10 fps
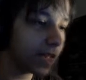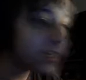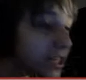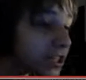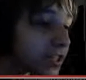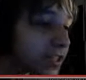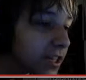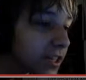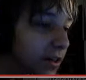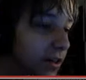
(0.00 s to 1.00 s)
Attention, the
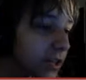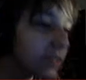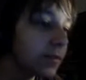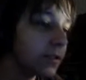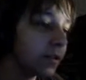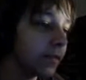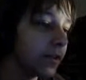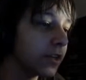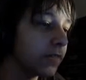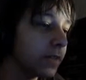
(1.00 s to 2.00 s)
secure launch is an
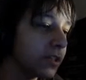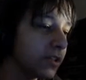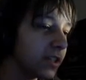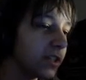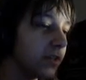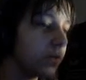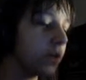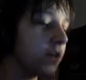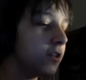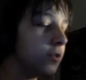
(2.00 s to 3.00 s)
effective measure against
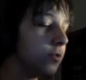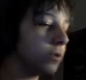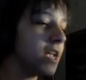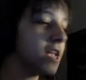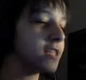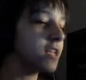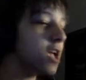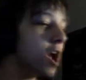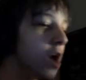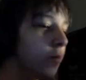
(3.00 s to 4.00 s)
unwanted intruders. Yes,
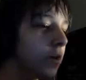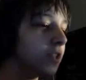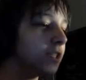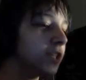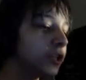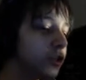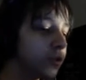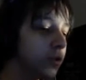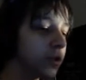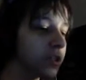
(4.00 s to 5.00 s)
unwanted
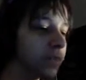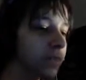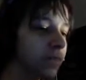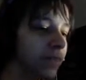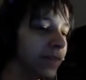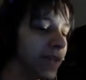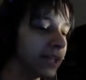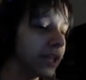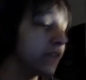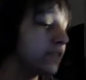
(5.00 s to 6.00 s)
intruders.
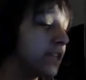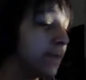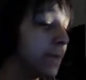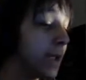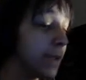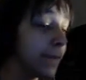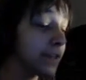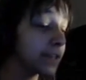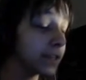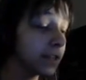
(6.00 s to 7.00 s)
Yes, you have demon
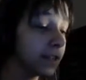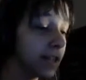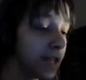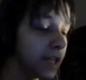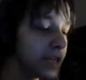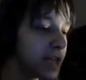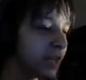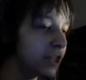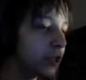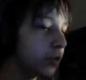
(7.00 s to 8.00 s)
babies and
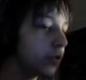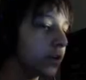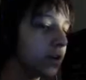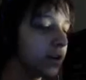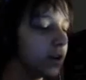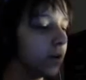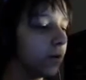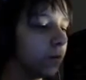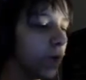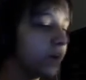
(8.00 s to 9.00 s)
demon children
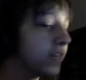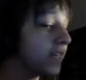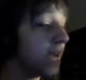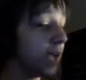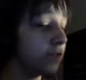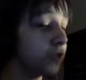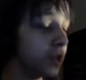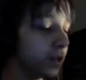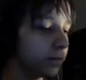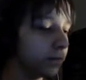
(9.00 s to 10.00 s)
wielding knives
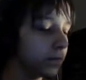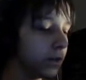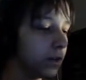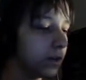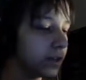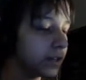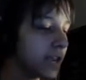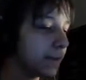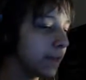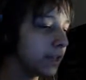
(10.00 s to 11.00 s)
trying to literally
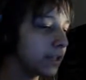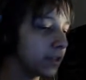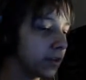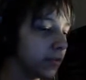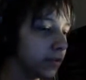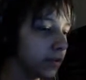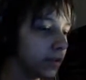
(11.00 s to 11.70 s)
take my legs off.